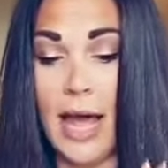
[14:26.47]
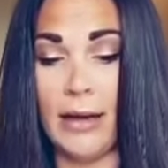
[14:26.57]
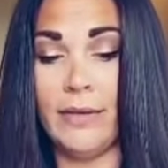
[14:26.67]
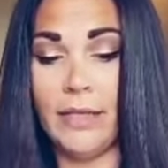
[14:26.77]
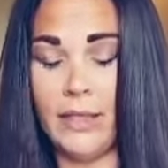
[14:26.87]

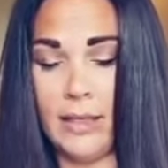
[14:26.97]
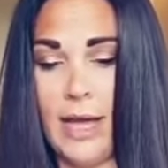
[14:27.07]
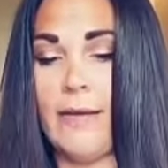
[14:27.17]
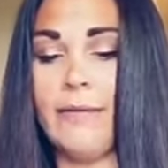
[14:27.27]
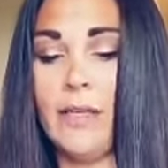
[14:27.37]
heavy,
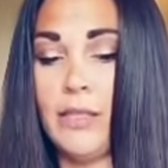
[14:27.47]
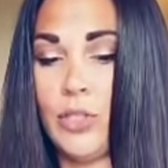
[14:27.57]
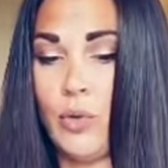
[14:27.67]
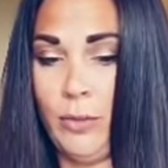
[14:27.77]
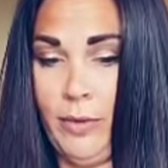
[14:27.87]
heavy
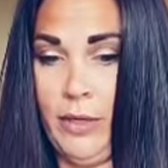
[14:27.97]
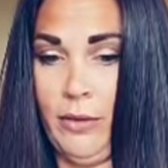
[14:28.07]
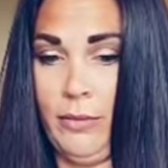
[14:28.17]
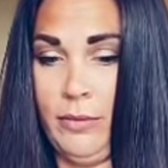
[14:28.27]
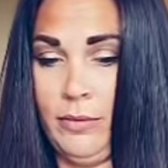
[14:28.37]
Scorpio.